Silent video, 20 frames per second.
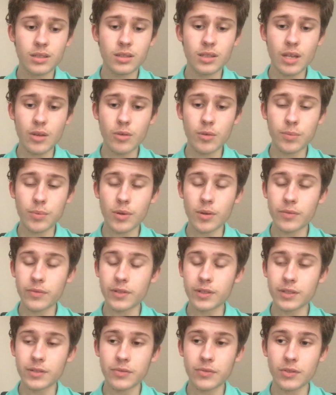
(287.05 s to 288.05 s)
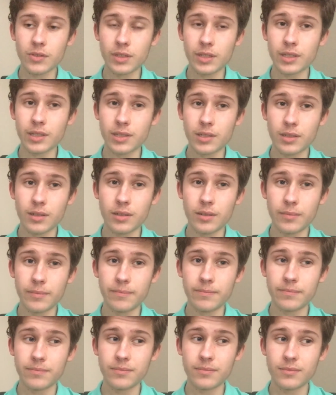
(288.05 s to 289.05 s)
they were perfect for like,
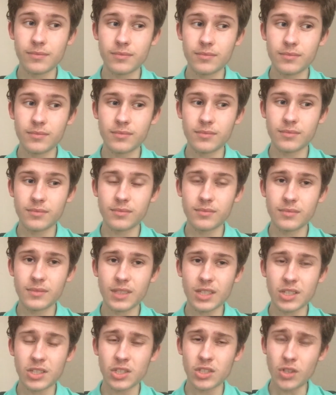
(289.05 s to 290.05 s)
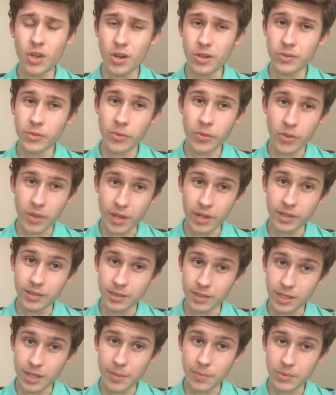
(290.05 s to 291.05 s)
um, a certain thing
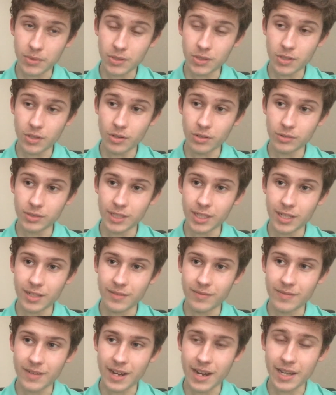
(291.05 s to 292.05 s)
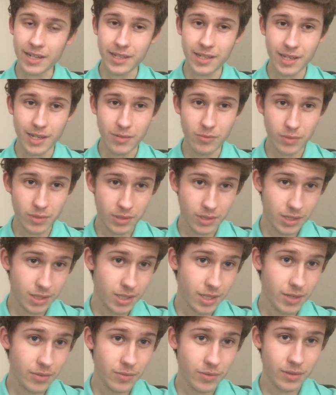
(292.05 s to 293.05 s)
in the episode that I can't really
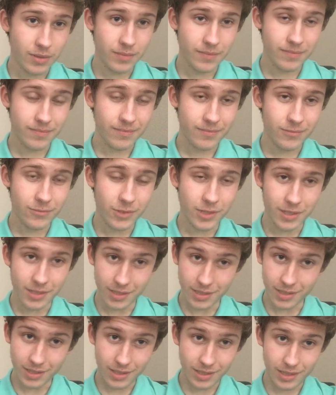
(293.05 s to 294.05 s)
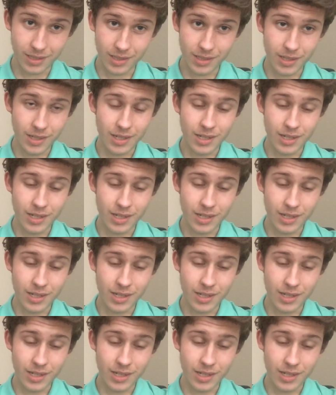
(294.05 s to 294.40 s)
say what, what it is